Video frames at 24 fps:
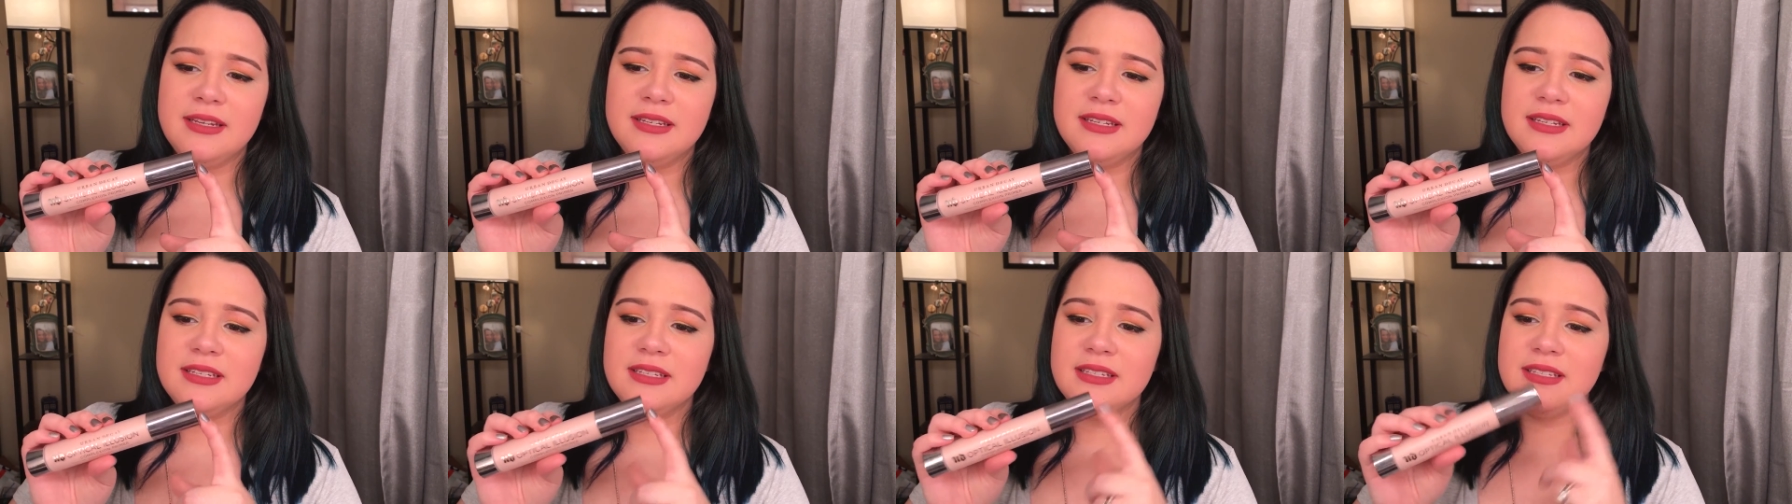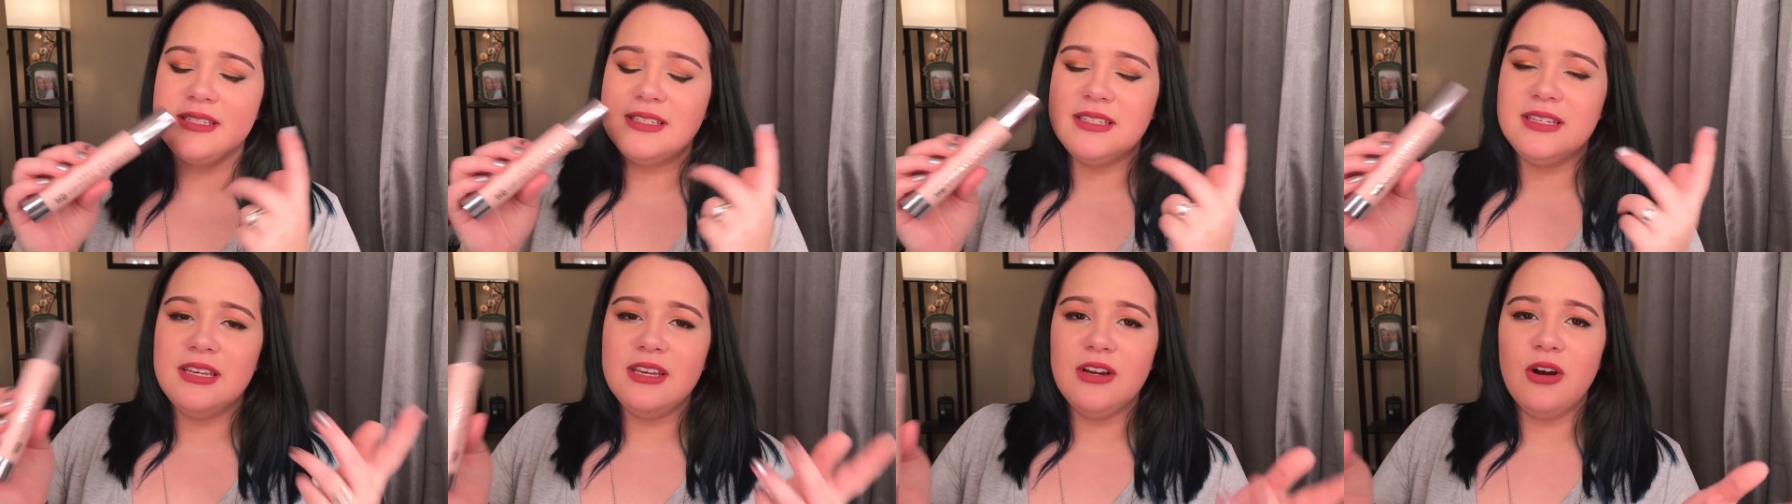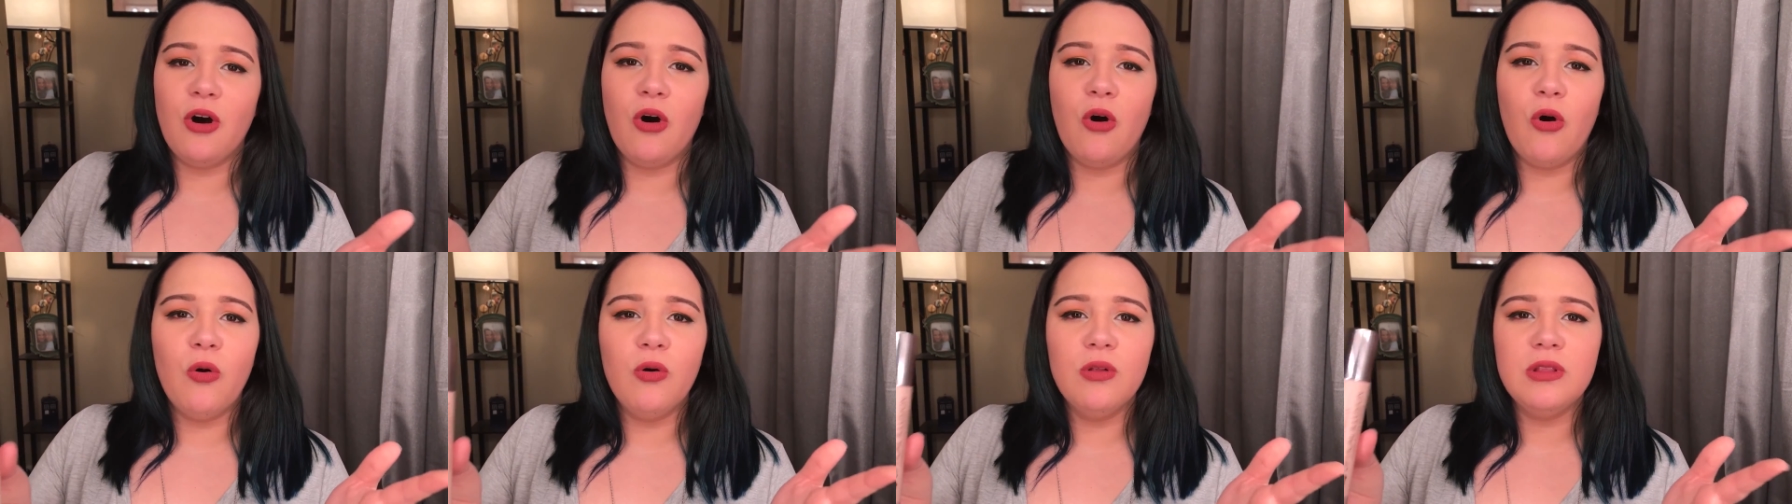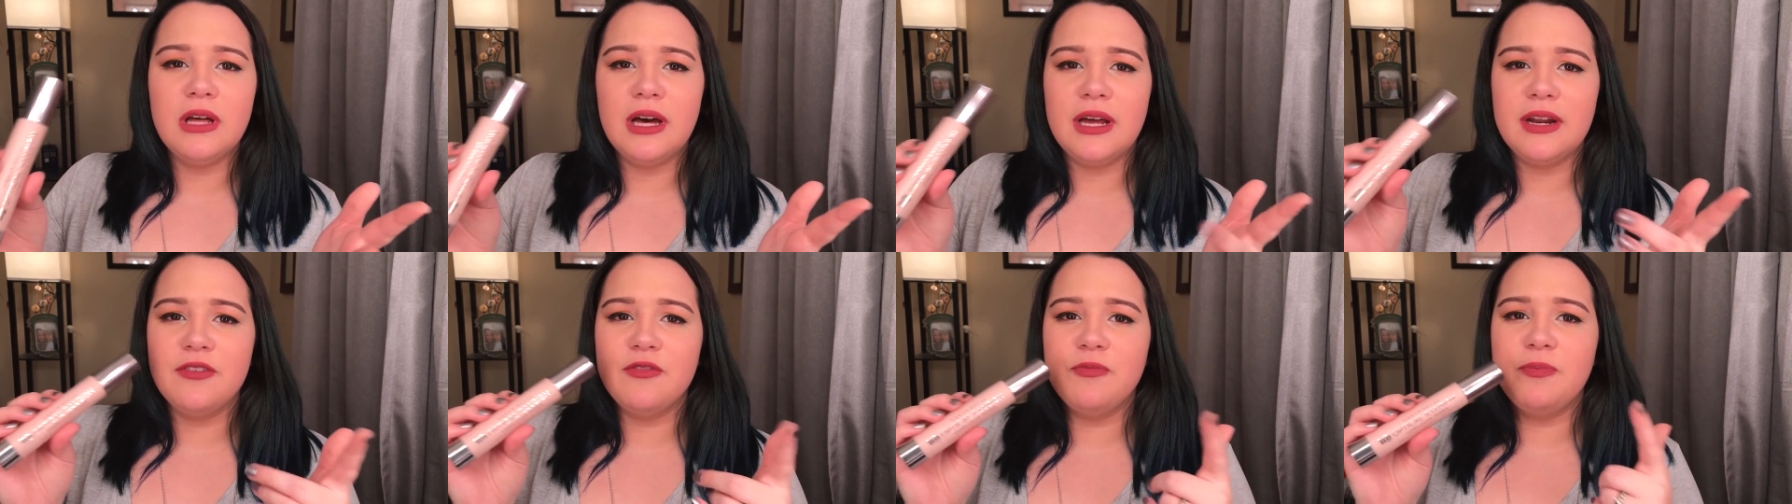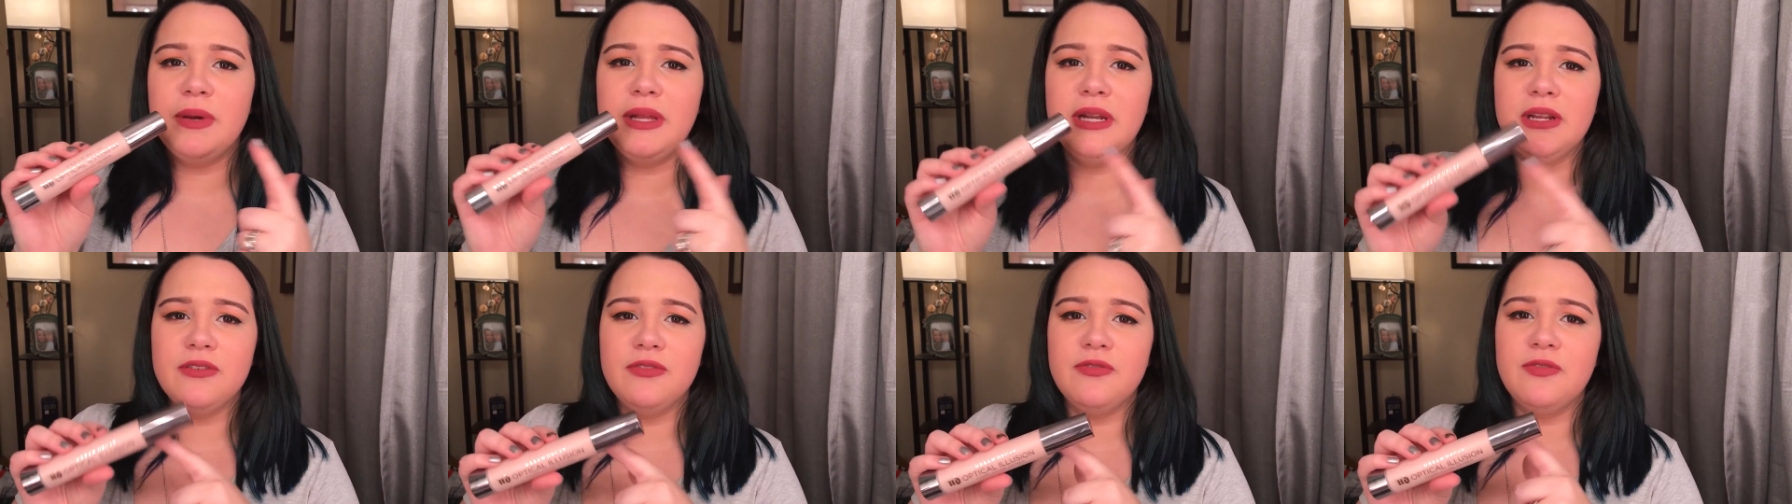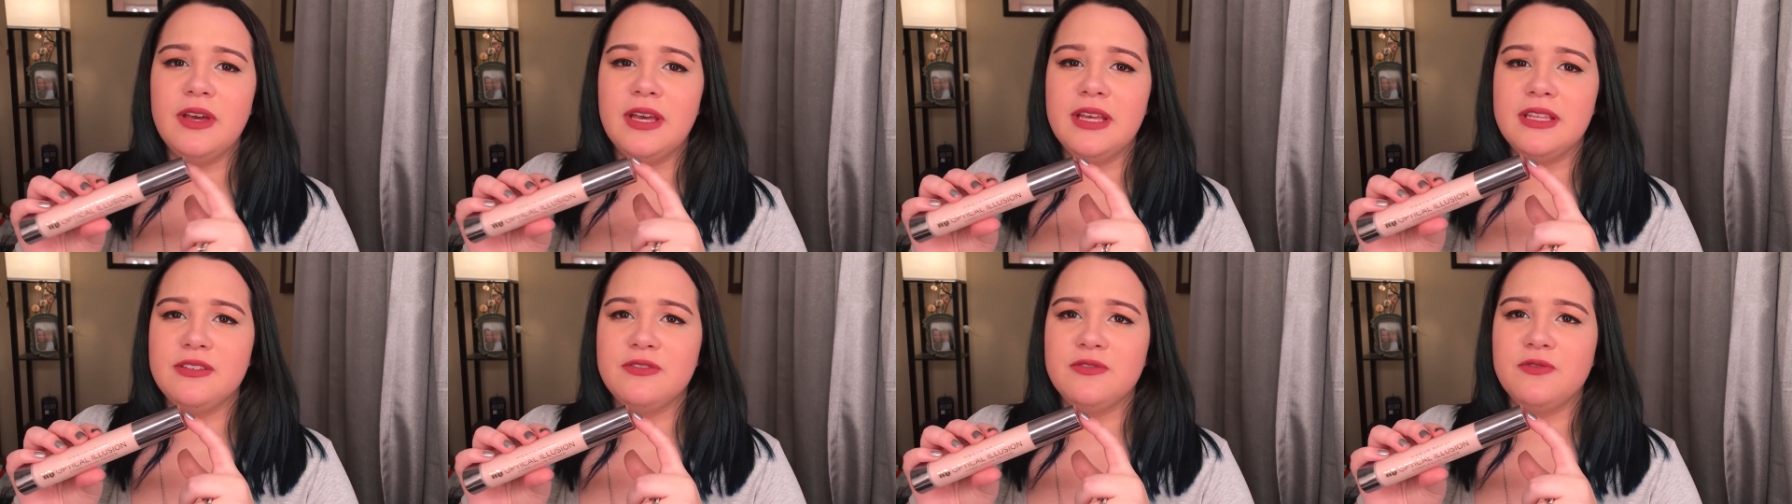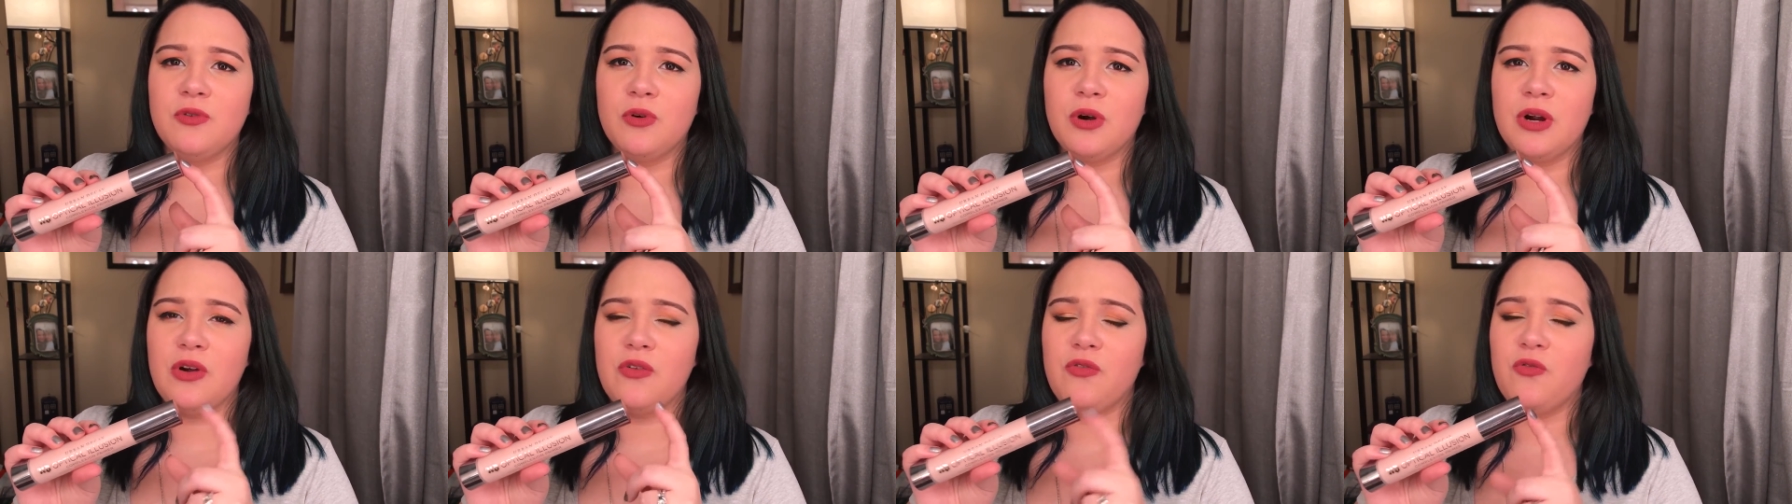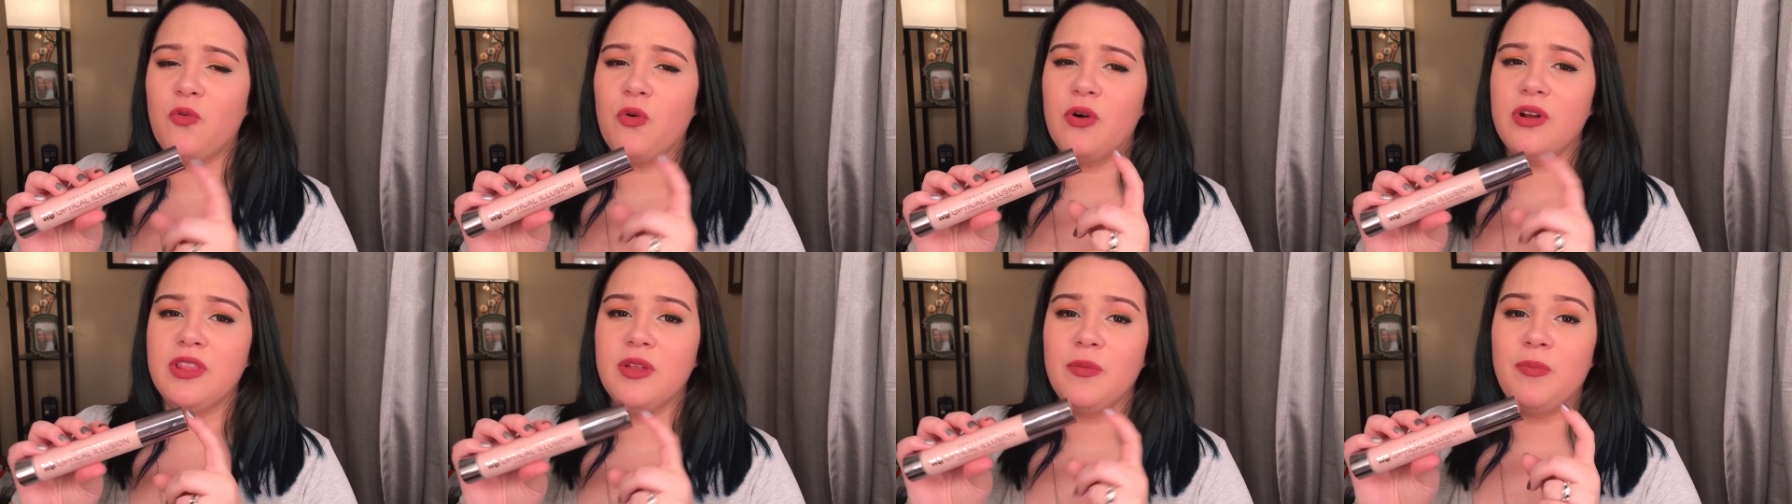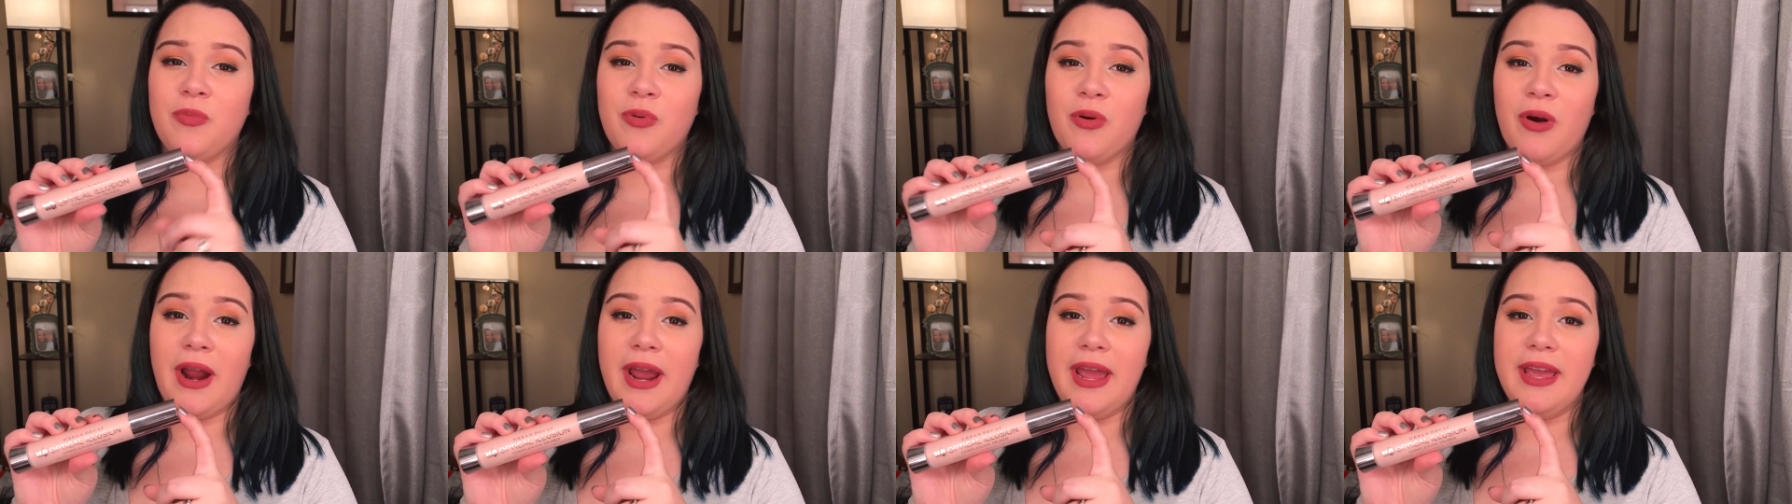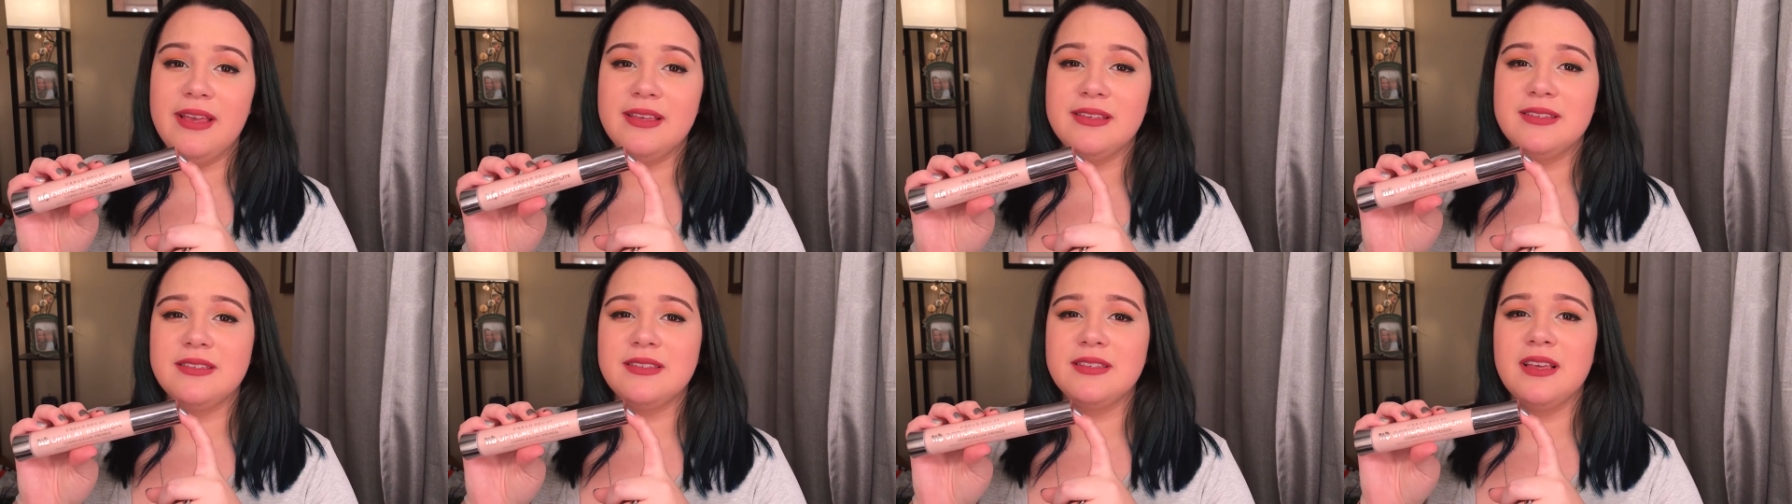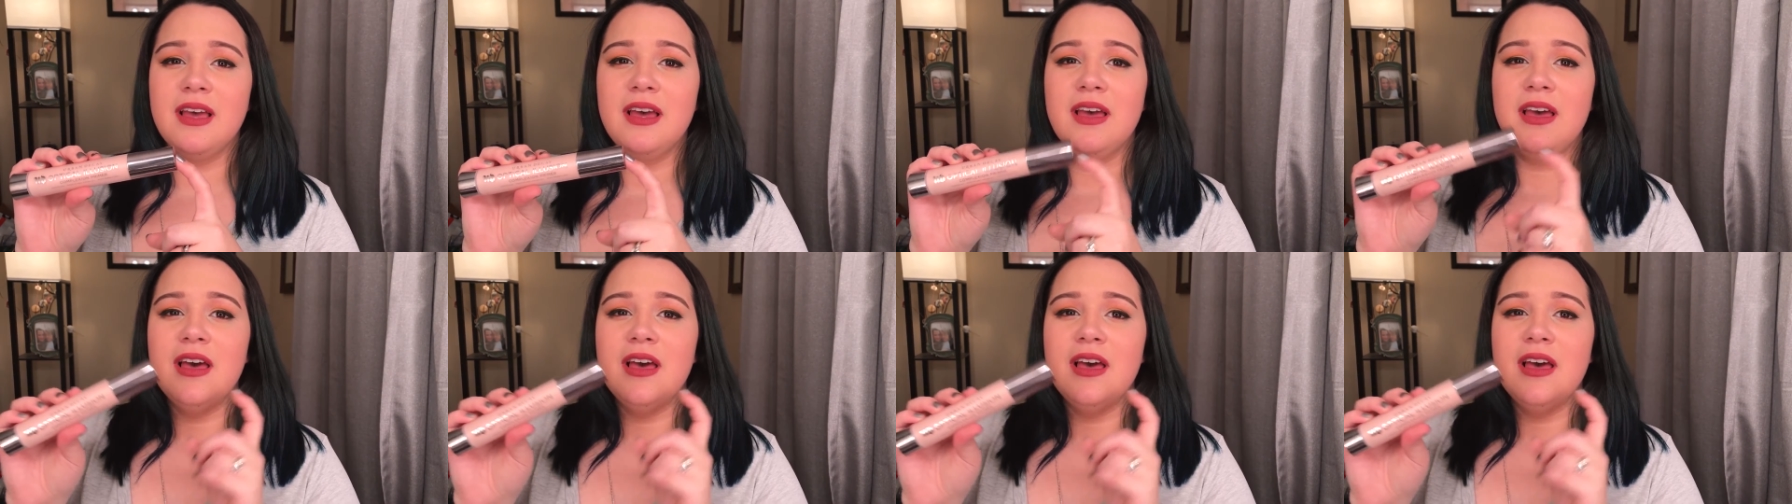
didn't see a whole lot of benefits for the price.